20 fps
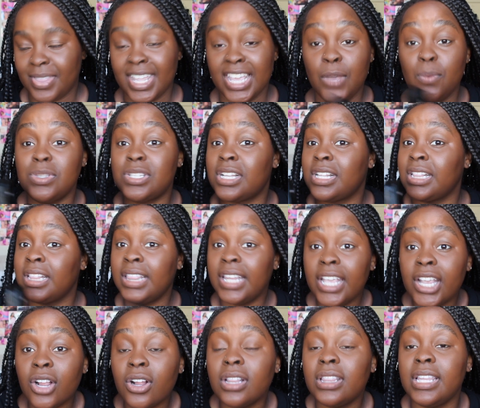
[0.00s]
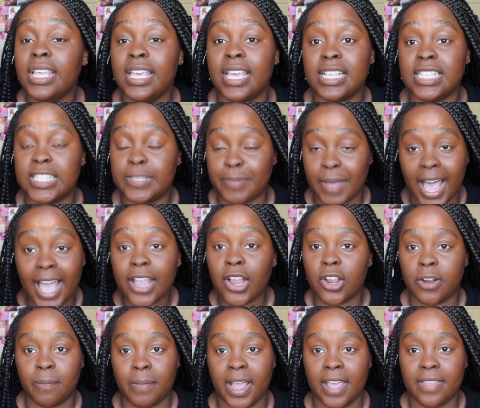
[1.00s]
It was clearly
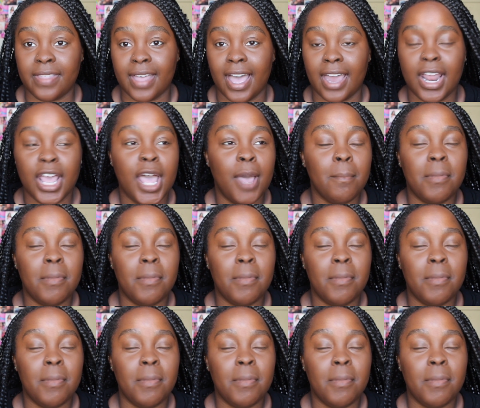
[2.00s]
inspired by that,